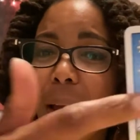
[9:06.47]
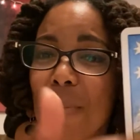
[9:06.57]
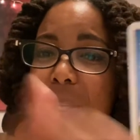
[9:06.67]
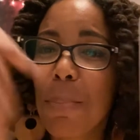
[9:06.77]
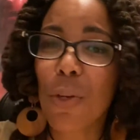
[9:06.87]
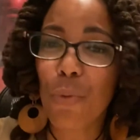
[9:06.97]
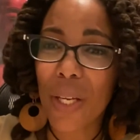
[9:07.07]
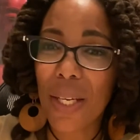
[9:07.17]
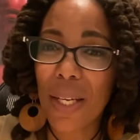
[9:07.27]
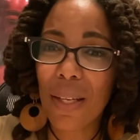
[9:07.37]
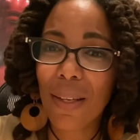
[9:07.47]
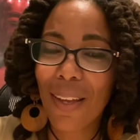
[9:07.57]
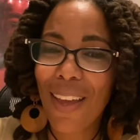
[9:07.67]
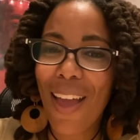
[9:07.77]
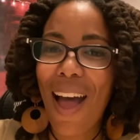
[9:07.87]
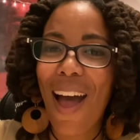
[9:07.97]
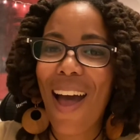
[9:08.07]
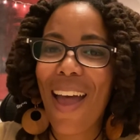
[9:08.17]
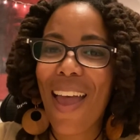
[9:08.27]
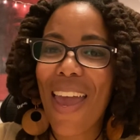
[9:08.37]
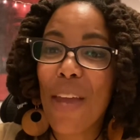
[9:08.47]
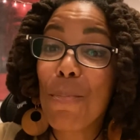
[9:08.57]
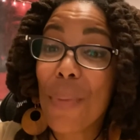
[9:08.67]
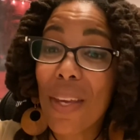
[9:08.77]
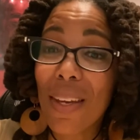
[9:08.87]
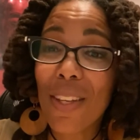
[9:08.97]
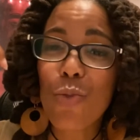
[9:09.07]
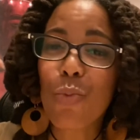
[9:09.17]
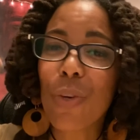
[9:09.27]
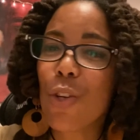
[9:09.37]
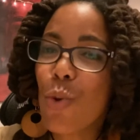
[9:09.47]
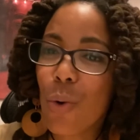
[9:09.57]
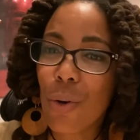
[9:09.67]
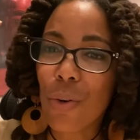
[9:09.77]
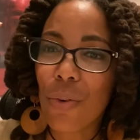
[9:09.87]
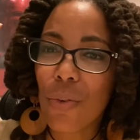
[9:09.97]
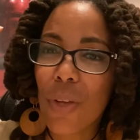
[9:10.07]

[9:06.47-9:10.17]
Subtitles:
comes up in a reading, it means renewal.